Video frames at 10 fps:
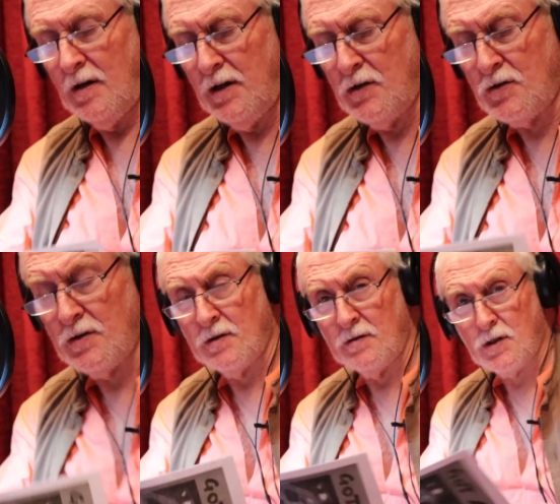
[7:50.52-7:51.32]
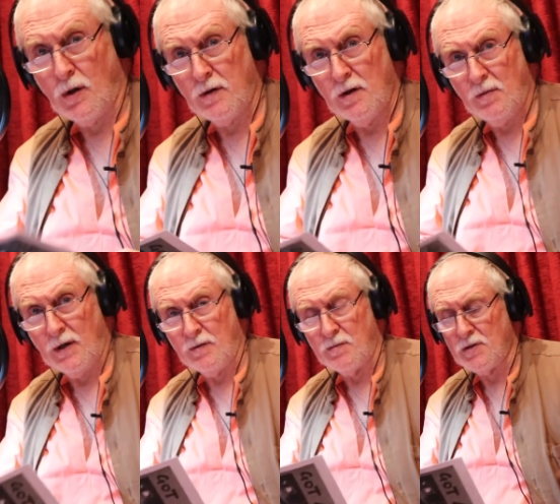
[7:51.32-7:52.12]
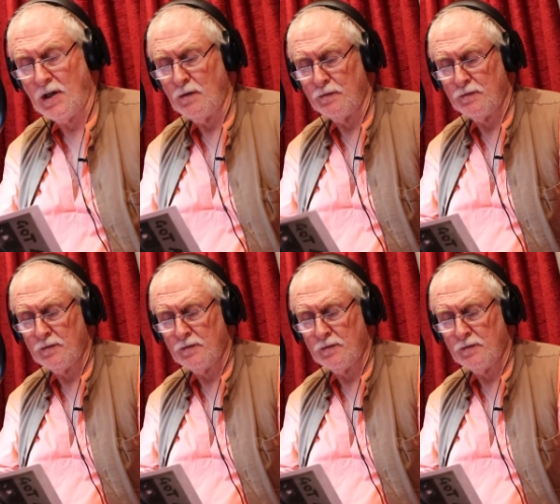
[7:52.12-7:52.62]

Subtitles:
He's talking about himself.